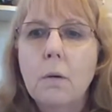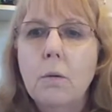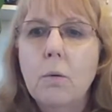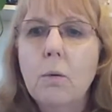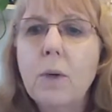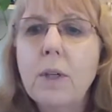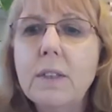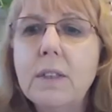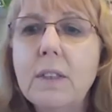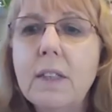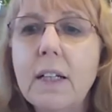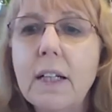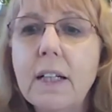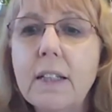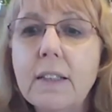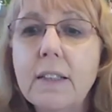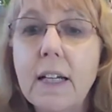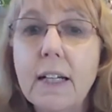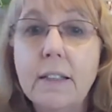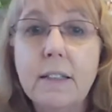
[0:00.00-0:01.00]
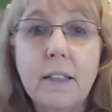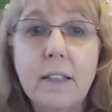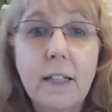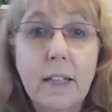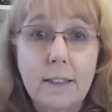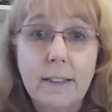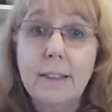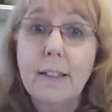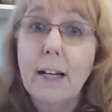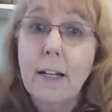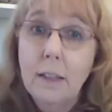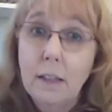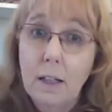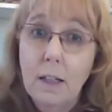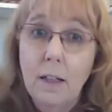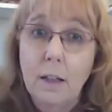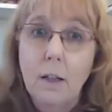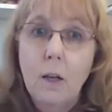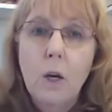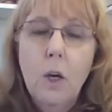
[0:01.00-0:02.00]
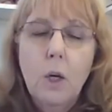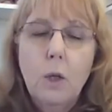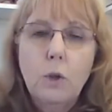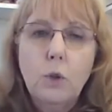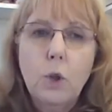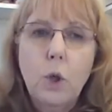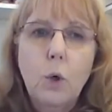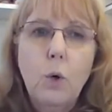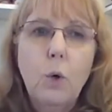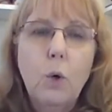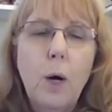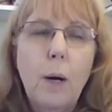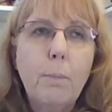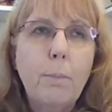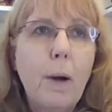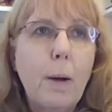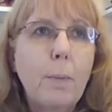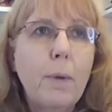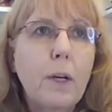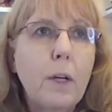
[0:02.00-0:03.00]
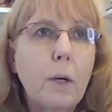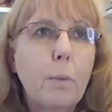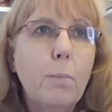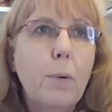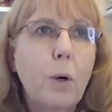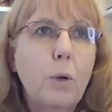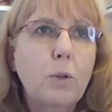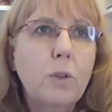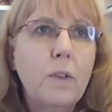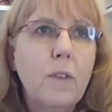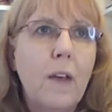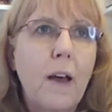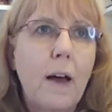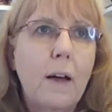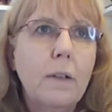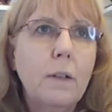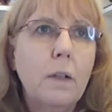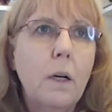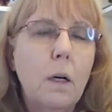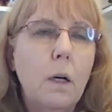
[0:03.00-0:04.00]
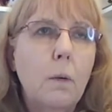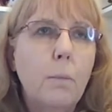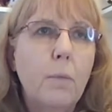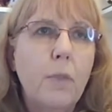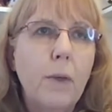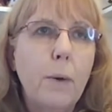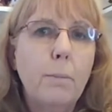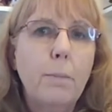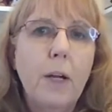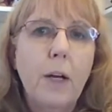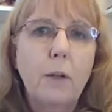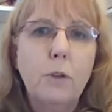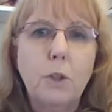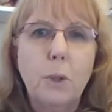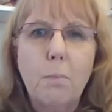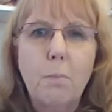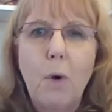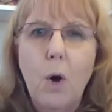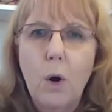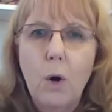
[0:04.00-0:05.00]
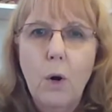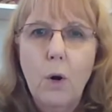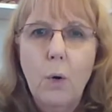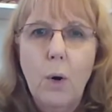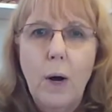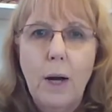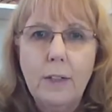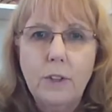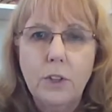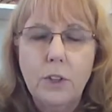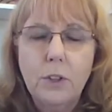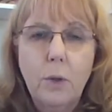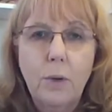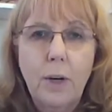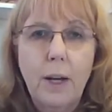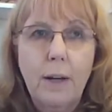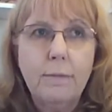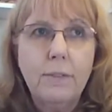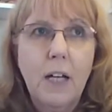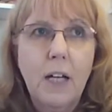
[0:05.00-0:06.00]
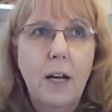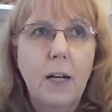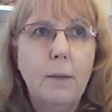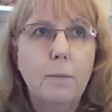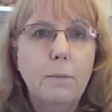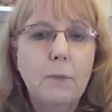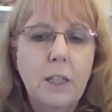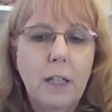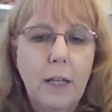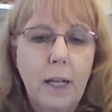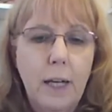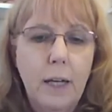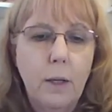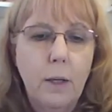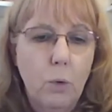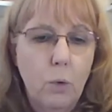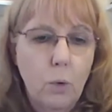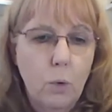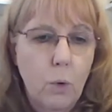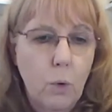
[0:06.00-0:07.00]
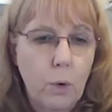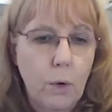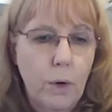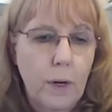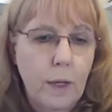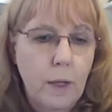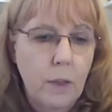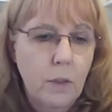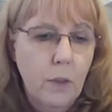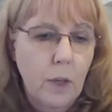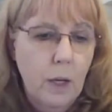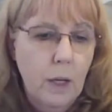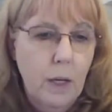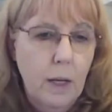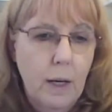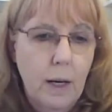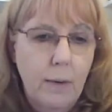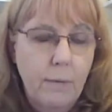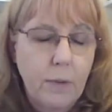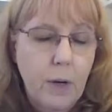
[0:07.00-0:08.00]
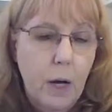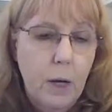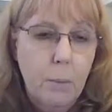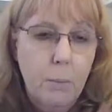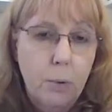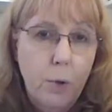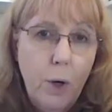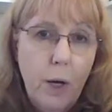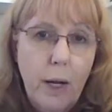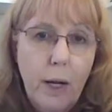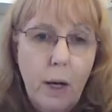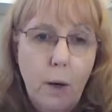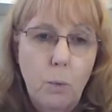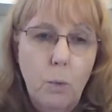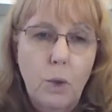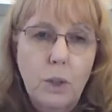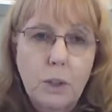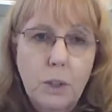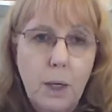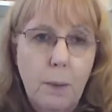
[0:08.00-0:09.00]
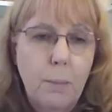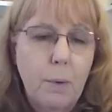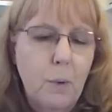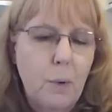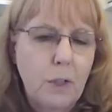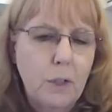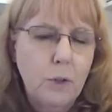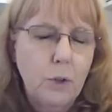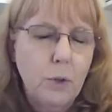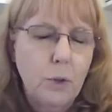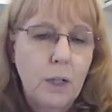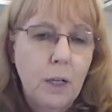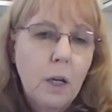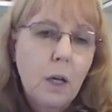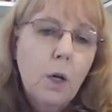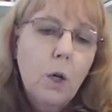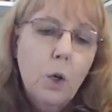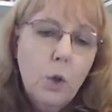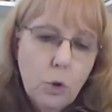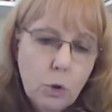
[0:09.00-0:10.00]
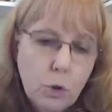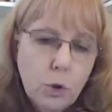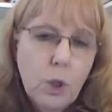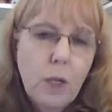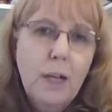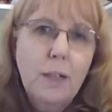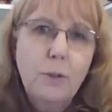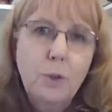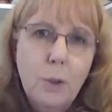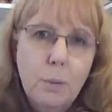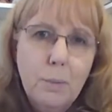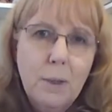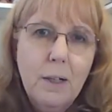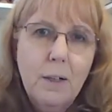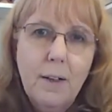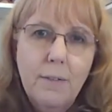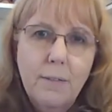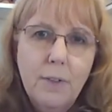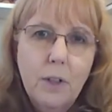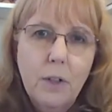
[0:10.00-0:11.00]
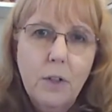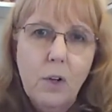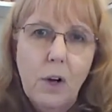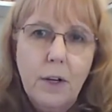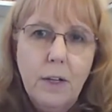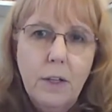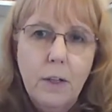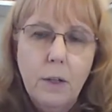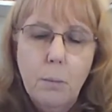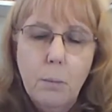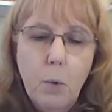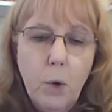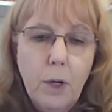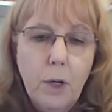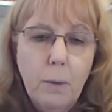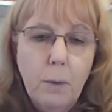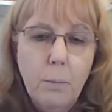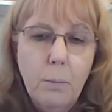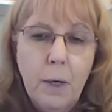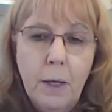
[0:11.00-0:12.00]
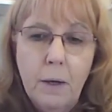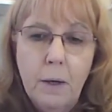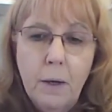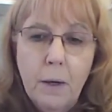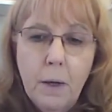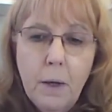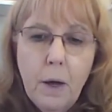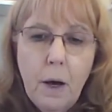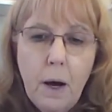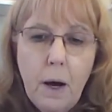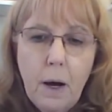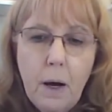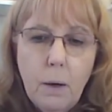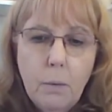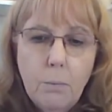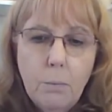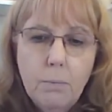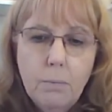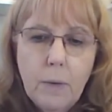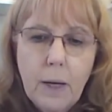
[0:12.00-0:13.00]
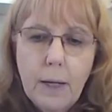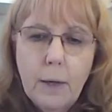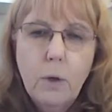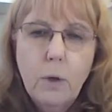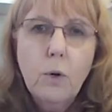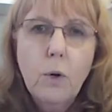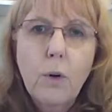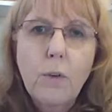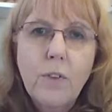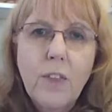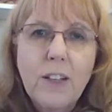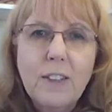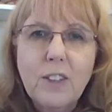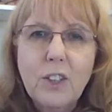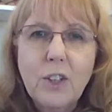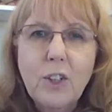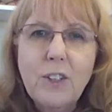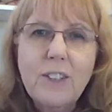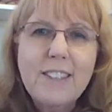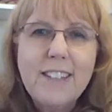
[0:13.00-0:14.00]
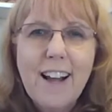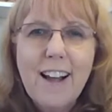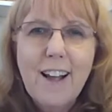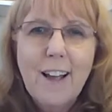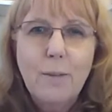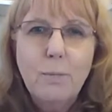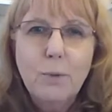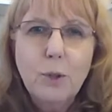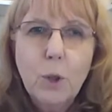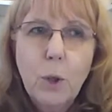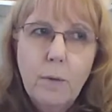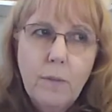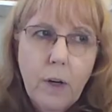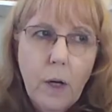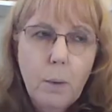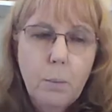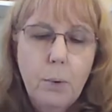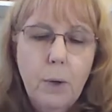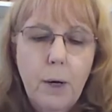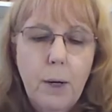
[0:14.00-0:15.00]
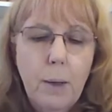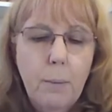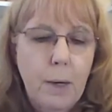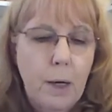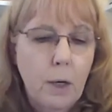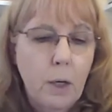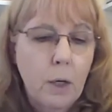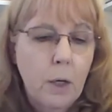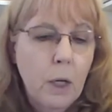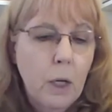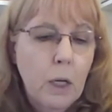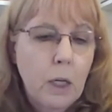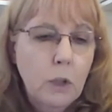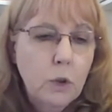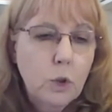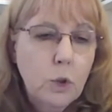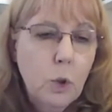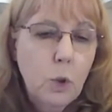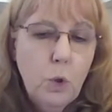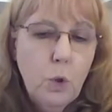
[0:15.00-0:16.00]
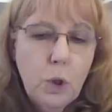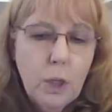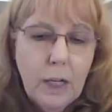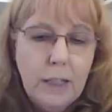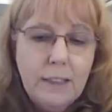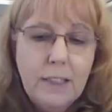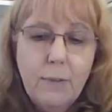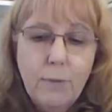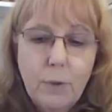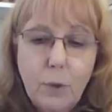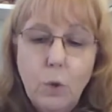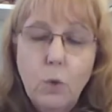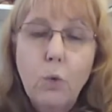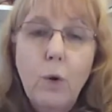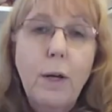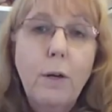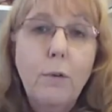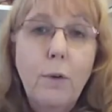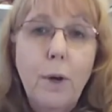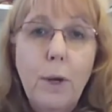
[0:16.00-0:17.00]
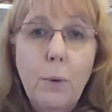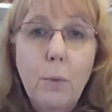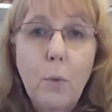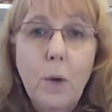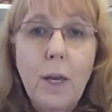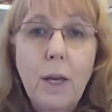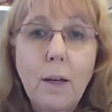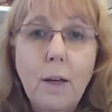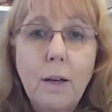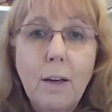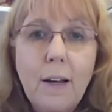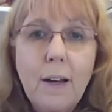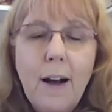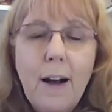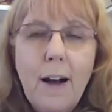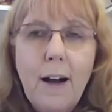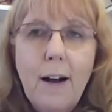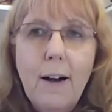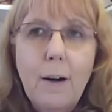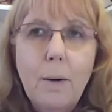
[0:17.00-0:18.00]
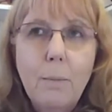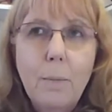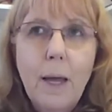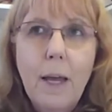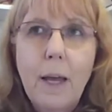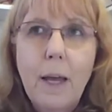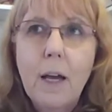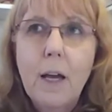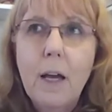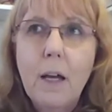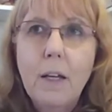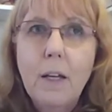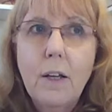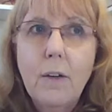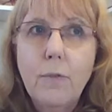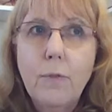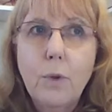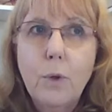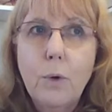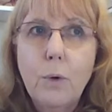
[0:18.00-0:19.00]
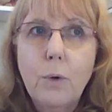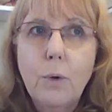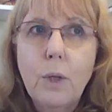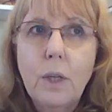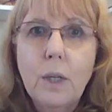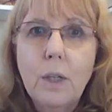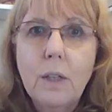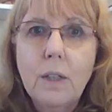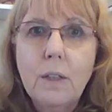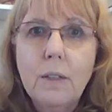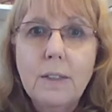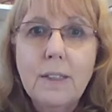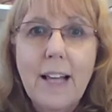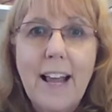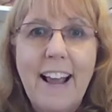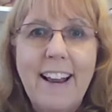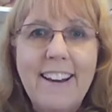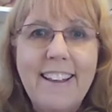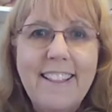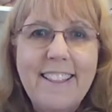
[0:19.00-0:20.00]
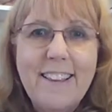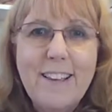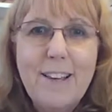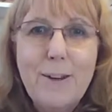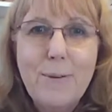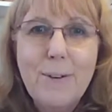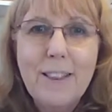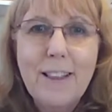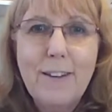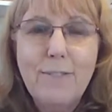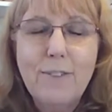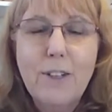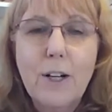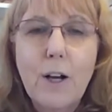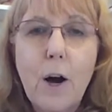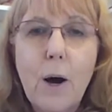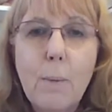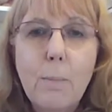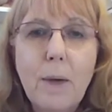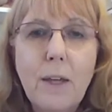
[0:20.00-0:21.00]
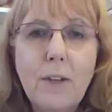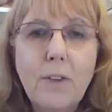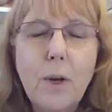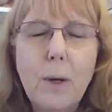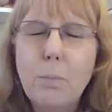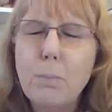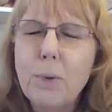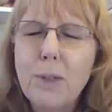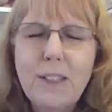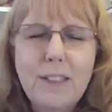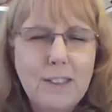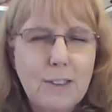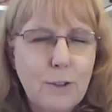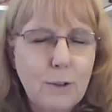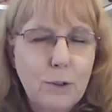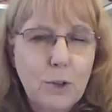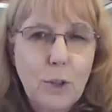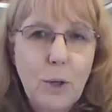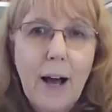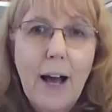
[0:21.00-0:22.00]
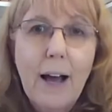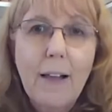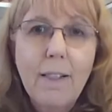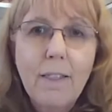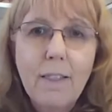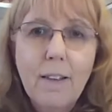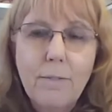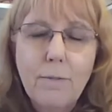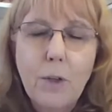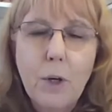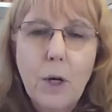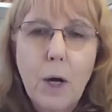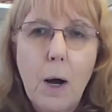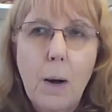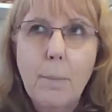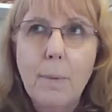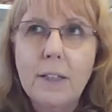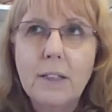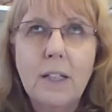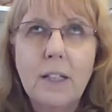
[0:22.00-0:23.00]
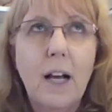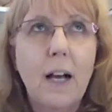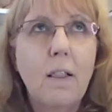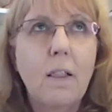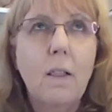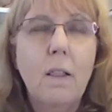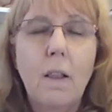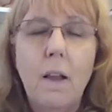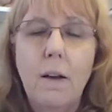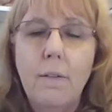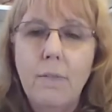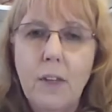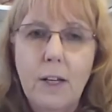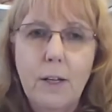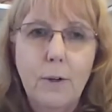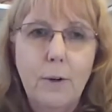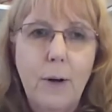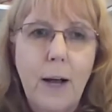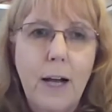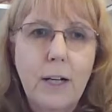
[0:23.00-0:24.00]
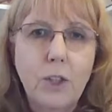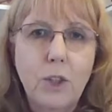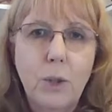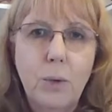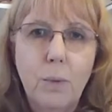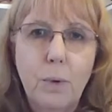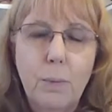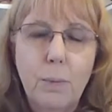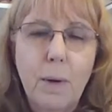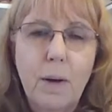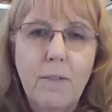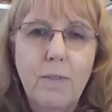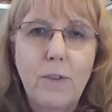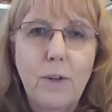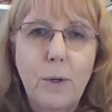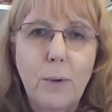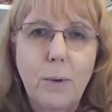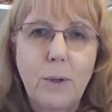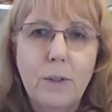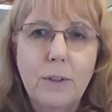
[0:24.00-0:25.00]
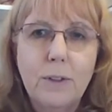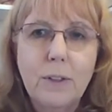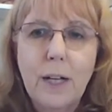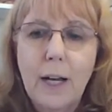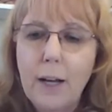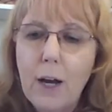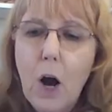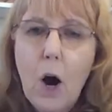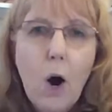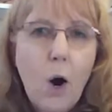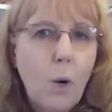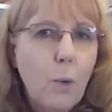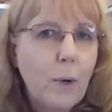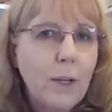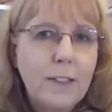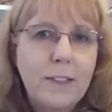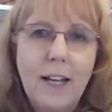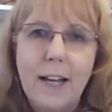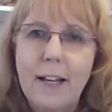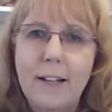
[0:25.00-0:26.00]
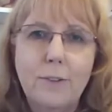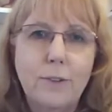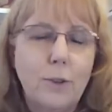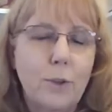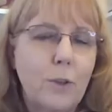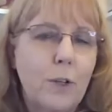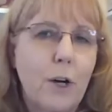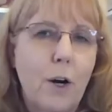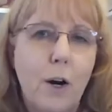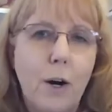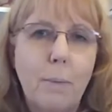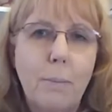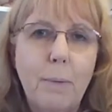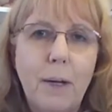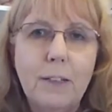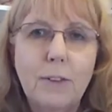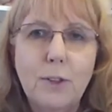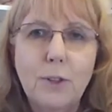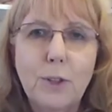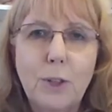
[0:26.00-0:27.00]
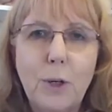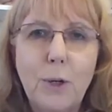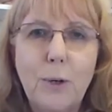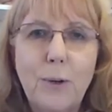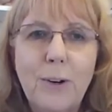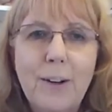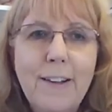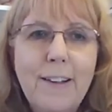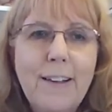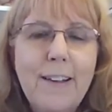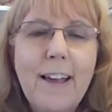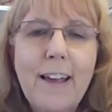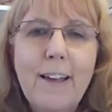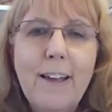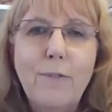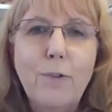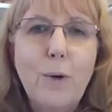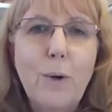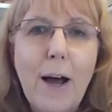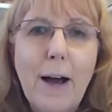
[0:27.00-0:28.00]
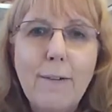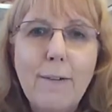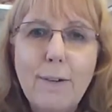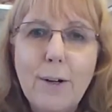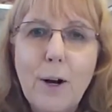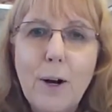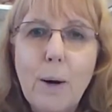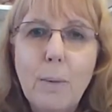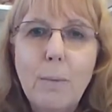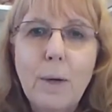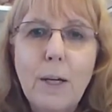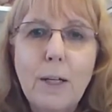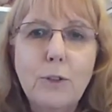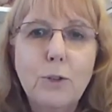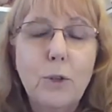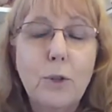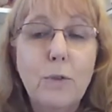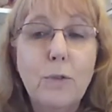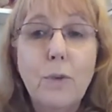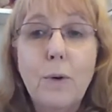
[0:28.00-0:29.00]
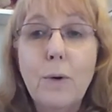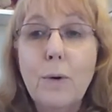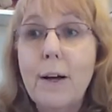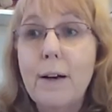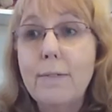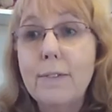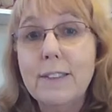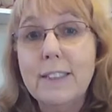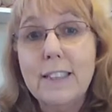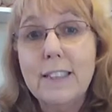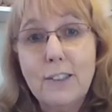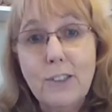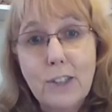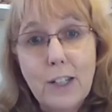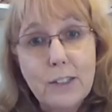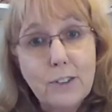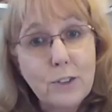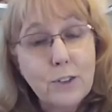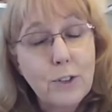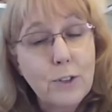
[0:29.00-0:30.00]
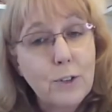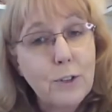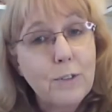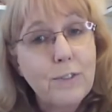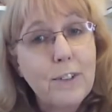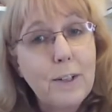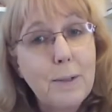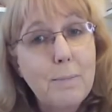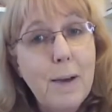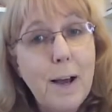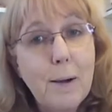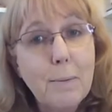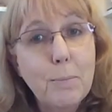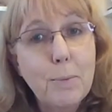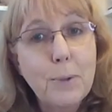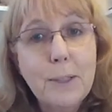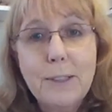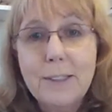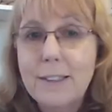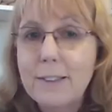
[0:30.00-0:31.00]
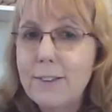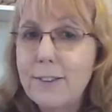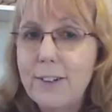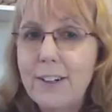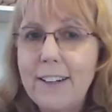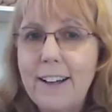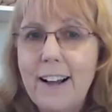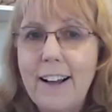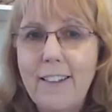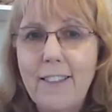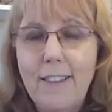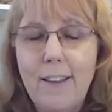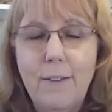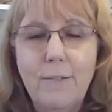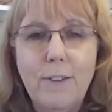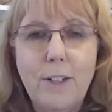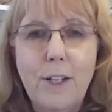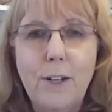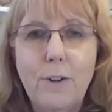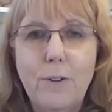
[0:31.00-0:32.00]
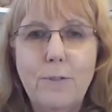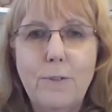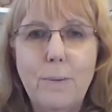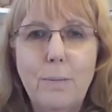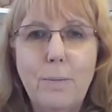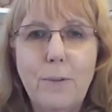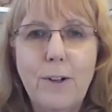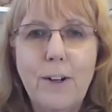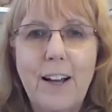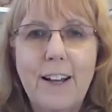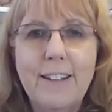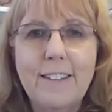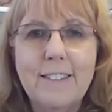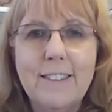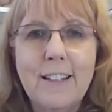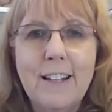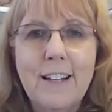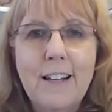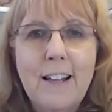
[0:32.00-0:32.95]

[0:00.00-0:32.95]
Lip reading: What is today's date? Today's the 19th. So I'm probably going to post that thumbnail tomorrow. I just don't have time today or anything. And I've got to pray on what time I want to do it. Usually I do them at 11 o'clock in the morning, but I don't know if that's a good time. So I've got to pray about it. So you guys have a great week. And if there is anything you would love to comment on, please do so. I love the comments. I love the interaction with my viewers. I always answer the comments. So if you have a comment or if you have a suggestion or feedback, please do it. I love to hear from you guys.